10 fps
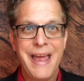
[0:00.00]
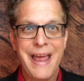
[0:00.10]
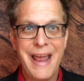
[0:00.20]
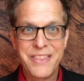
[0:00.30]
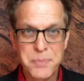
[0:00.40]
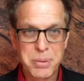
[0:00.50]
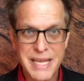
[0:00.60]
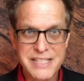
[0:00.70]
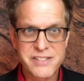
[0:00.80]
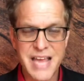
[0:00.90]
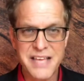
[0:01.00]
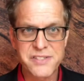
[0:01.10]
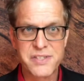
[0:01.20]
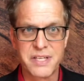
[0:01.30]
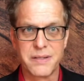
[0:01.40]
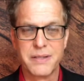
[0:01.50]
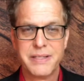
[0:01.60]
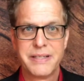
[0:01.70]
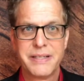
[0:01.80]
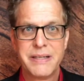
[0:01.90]
and the plane sat still.
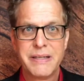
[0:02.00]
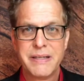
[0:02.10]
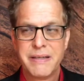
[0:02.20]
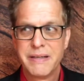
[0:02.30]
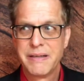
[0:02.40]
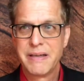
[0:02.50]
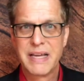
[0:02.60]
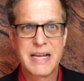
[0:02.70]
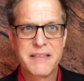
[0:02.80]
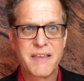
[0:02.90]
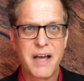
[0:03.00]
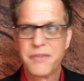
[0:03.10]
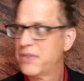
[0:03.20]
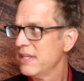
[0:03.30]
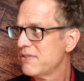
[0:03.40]
And I thought,